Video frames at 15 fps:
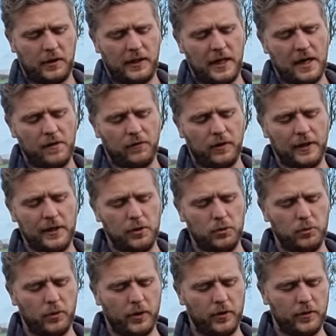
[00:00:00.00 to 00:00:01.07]
Carefully
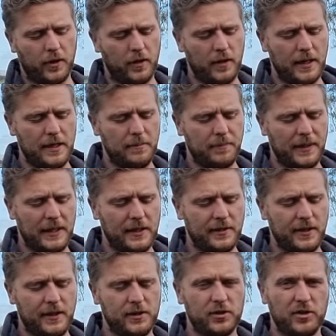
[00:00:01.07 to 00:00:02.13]
load our dart in, paying
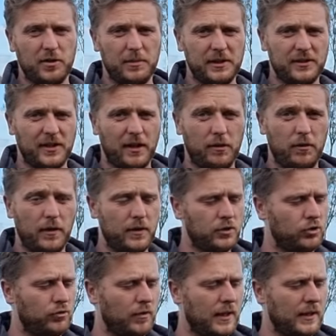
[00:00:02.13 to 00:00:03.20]
attention to be center of the
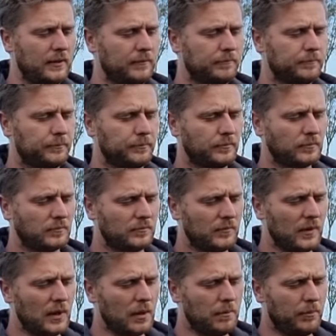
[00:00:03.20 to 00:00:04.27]
string.
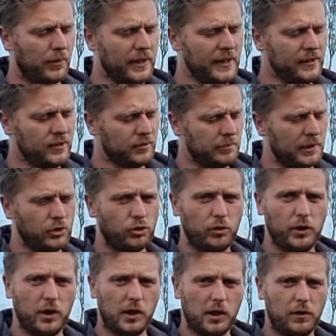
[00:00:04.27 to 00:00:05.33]
Brace, make sure
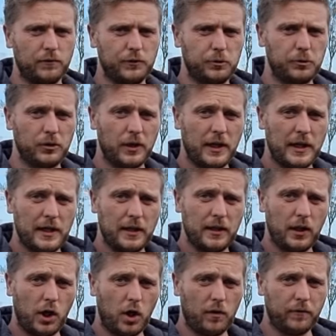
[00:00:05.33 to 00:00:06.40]
your gloves
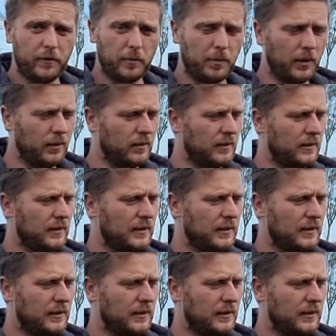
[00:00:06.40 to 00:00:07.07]
comfortable.